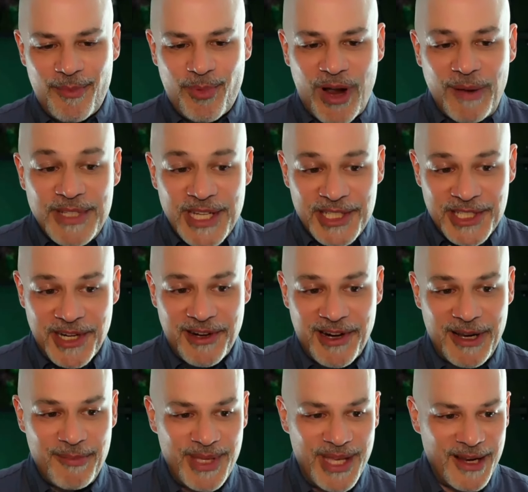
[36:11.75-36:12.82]
prompt
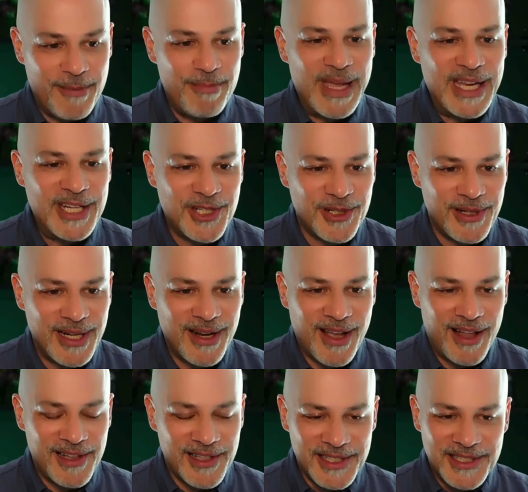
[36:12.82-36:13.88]
engineering being a major in
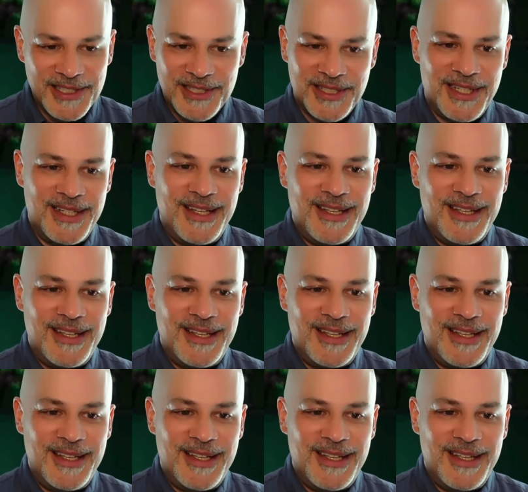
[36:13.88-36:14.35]
college.